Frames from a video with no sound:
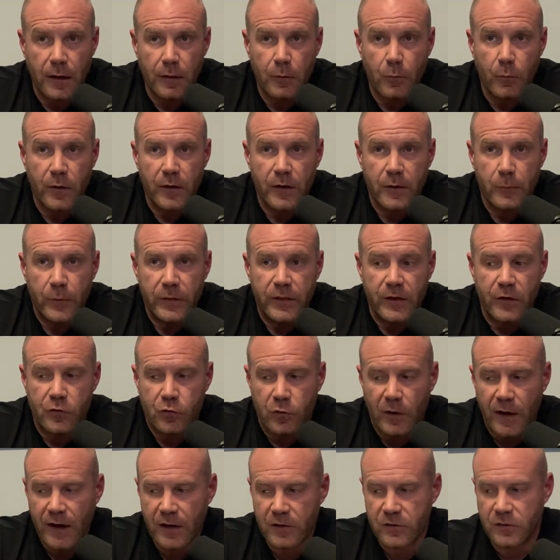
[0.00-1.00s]
within
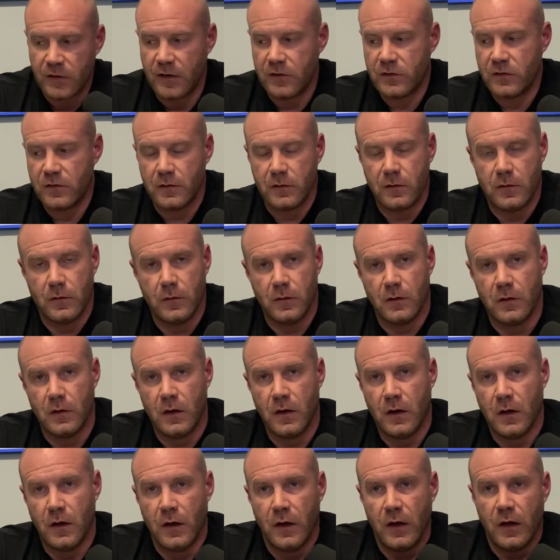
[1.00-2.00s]
track season,
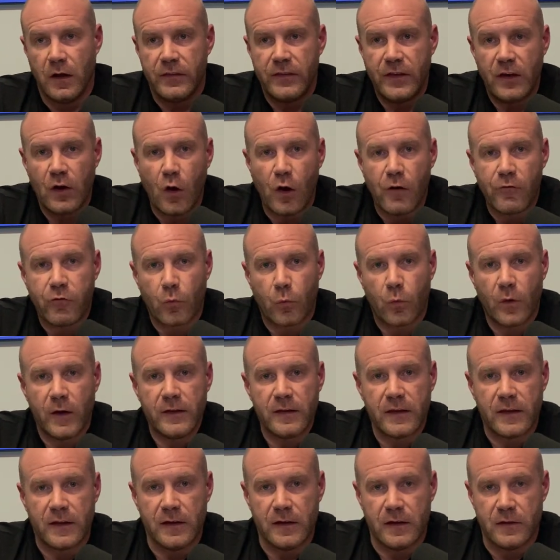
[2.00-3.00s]
they overrun
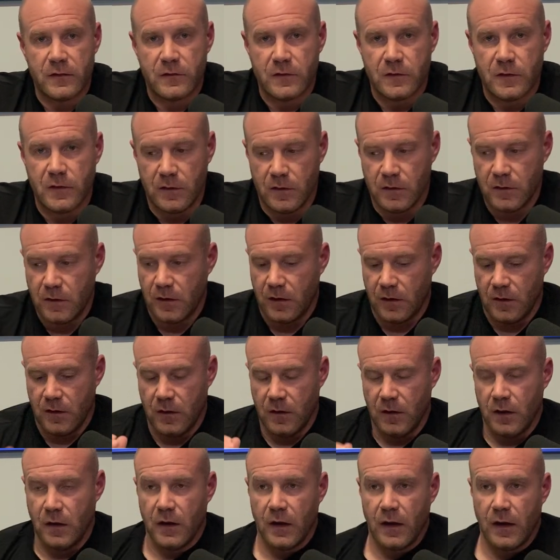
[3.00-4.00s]
the kids.
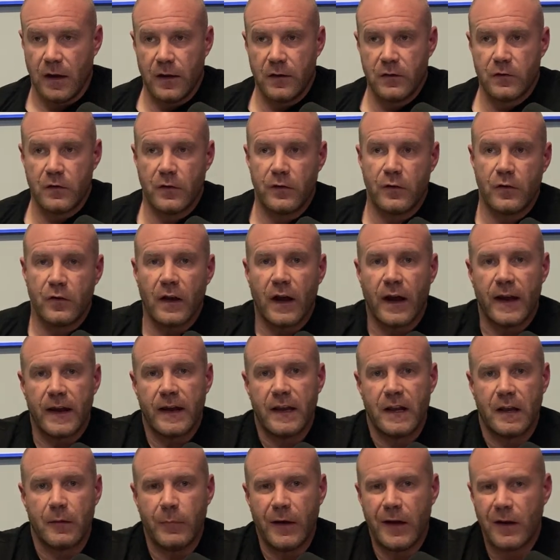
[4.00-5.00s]
And so they're not
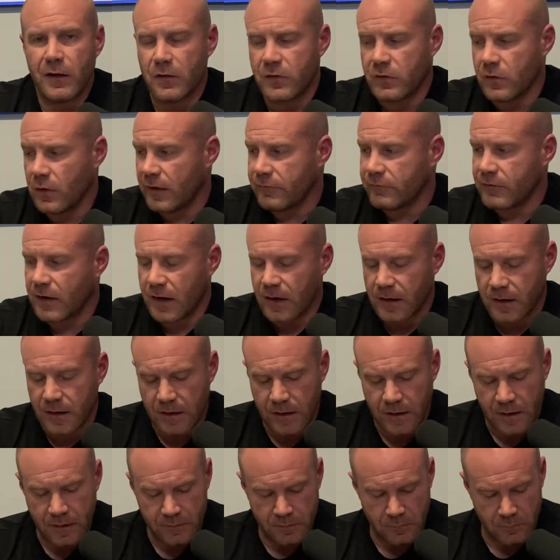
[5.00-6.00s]
getting better. So I've got a
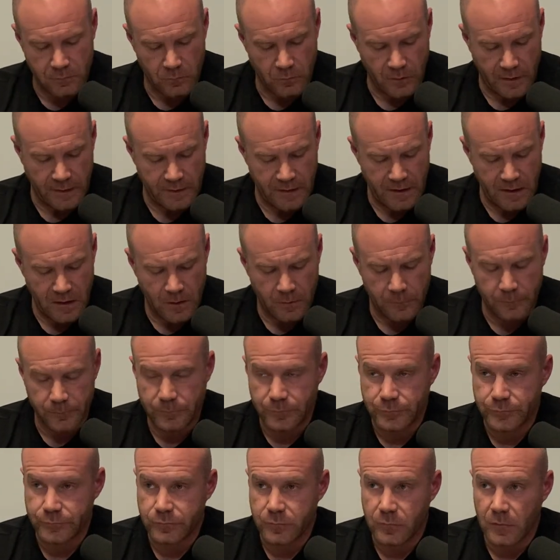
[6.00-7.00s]
kid right now
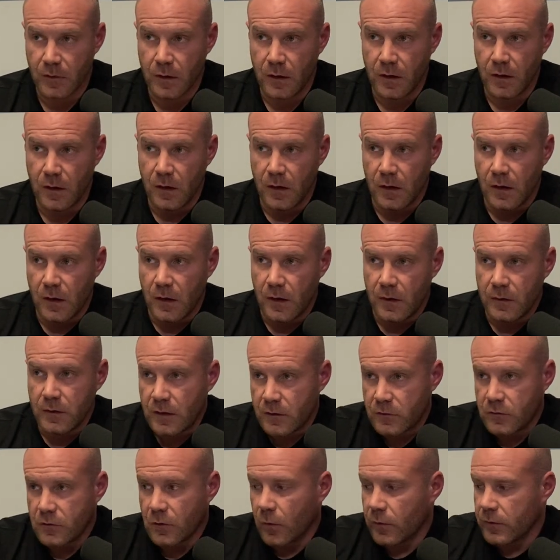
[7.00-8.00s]

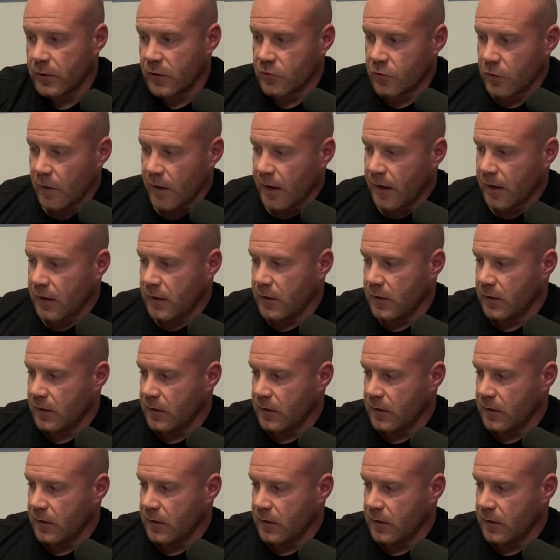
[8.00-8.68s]
that's going to track,